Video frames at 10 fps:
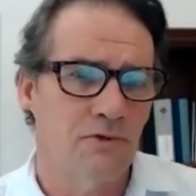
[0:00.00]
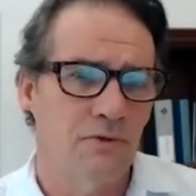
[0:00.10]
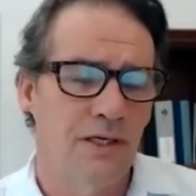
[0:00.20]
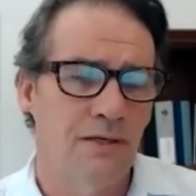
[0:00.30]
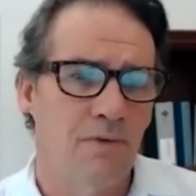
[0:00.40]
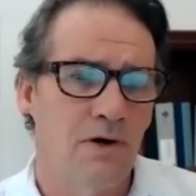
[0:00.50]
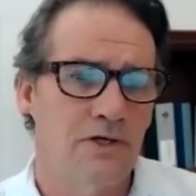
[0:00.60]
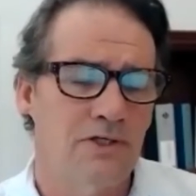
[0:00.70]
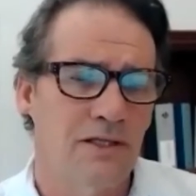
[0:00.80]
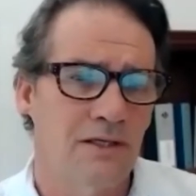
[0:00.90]
early in
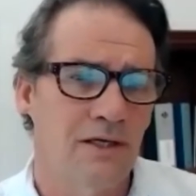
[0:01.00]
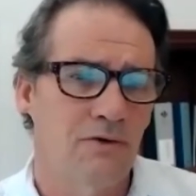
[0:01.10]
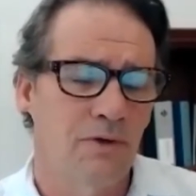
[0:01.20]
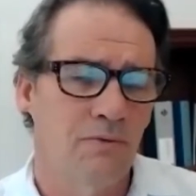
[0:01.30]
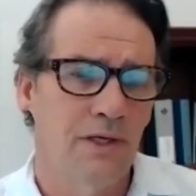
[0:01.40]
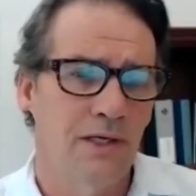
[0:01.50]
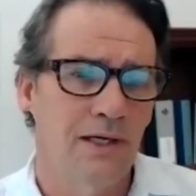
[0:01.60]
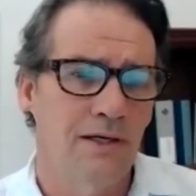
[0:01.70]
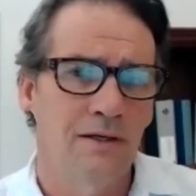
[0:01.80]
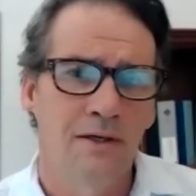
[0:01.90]
March, I think, when we,
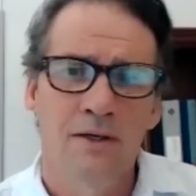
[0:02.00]
uh,